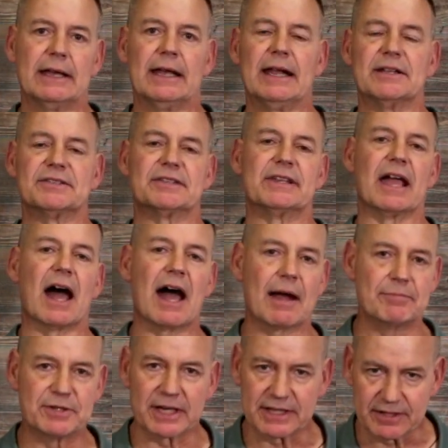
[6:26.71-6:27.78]
It's the
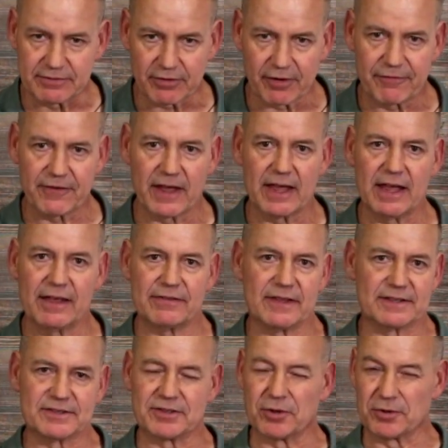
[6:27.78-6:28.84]
object of our faith.
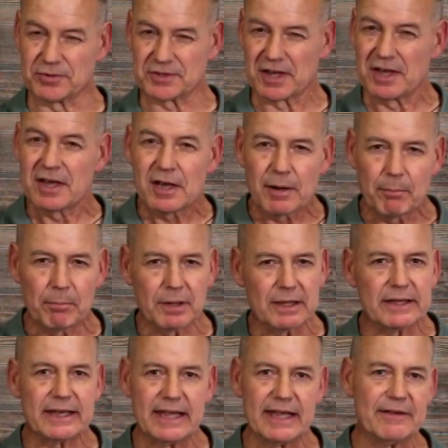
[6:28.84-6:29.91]
It's those
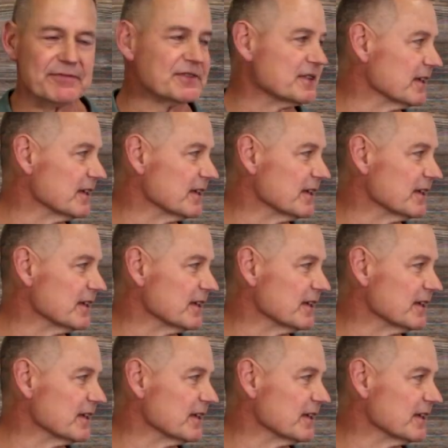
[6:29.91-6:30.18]
beliefs.